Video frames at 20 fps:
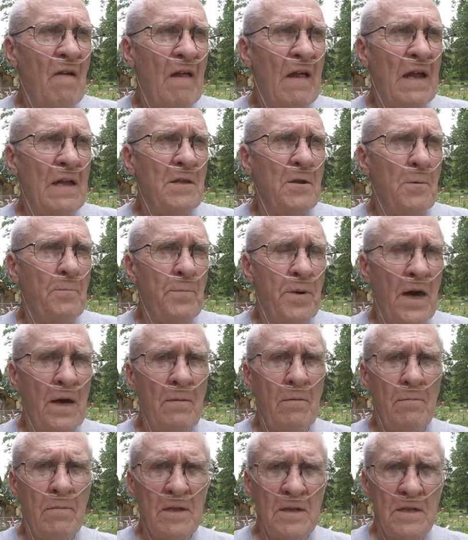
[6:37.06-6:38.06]
And they're
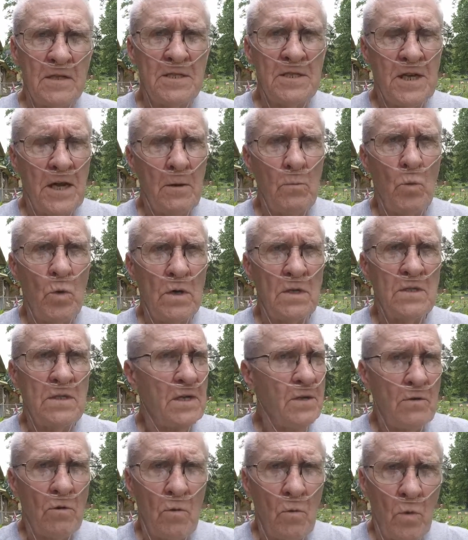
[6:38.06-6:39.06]
probably the same ones
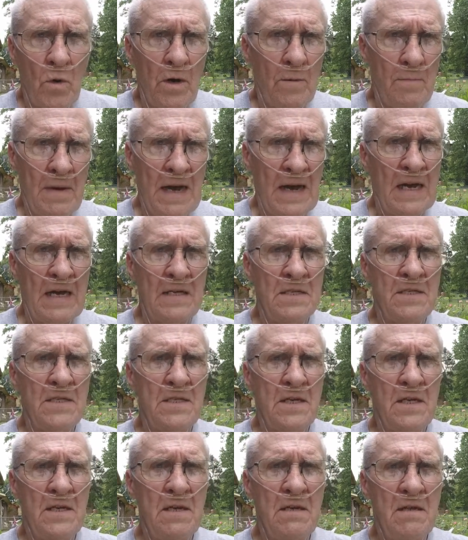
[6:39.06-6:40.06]
that don't wear
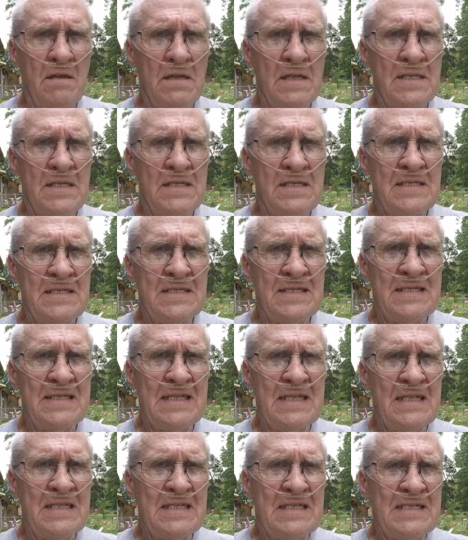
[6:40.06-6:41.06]
masks.
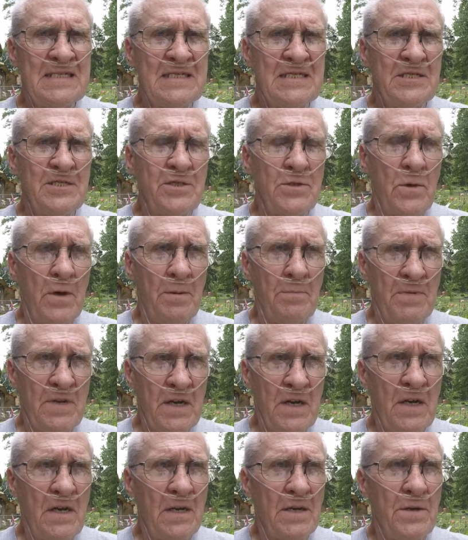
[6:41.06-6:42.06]
So I'm
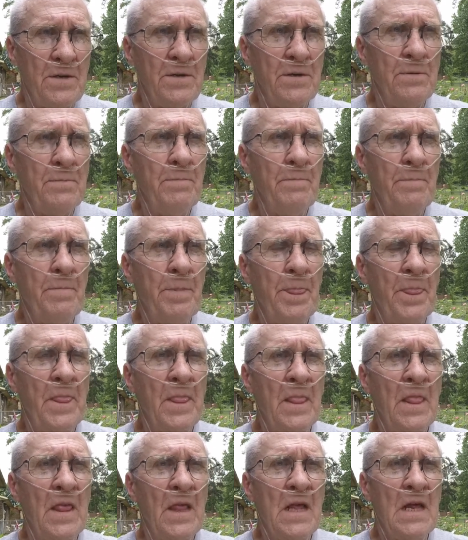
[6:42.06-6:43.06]
telling you,
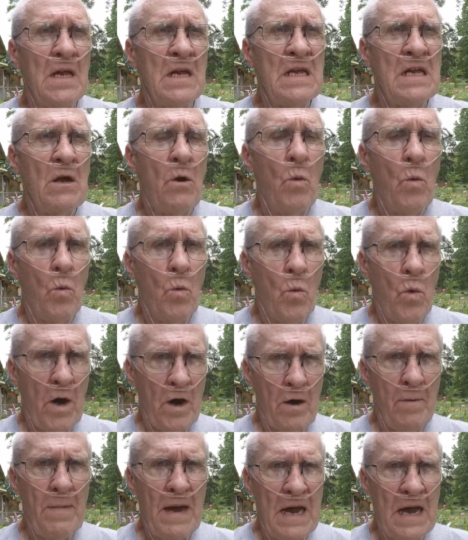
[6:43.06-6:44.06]

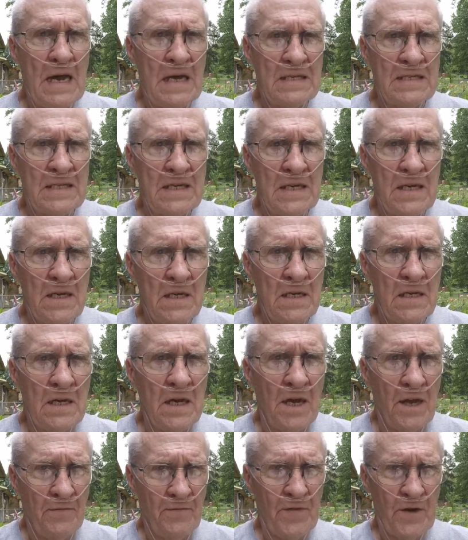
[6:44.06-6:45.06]
wear a mask.
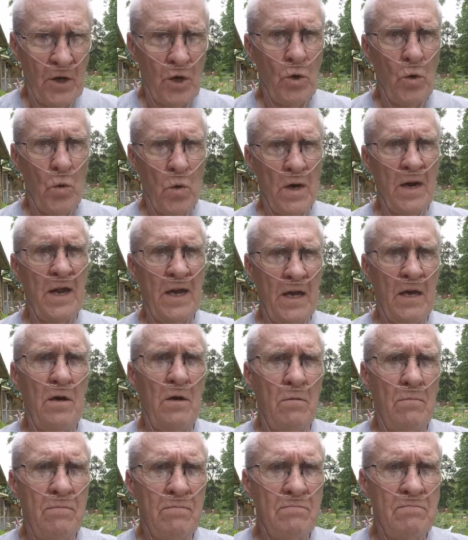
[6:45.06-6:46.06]
If you want to
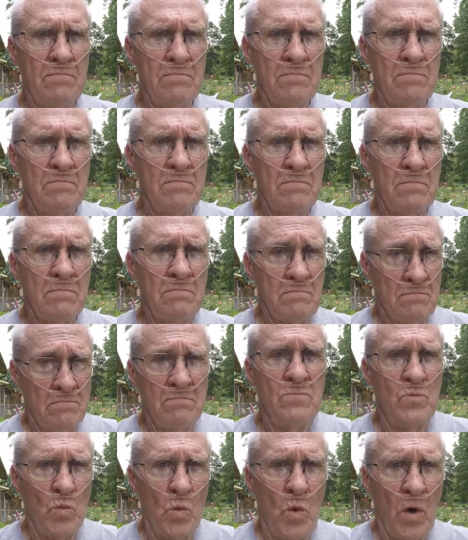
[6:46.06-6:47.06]
help,
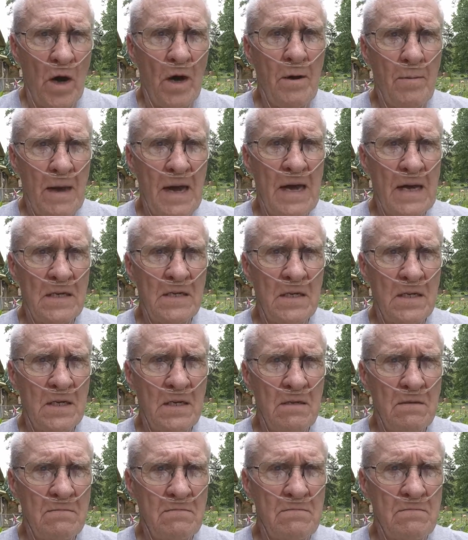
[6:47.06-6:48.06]
wear a mask.
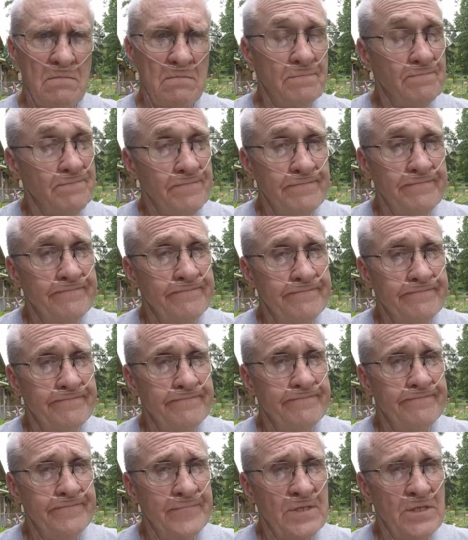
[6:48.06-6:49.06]

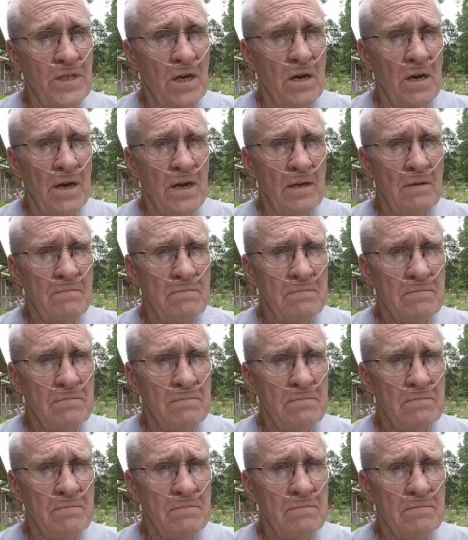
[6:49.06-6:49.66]
Sorry.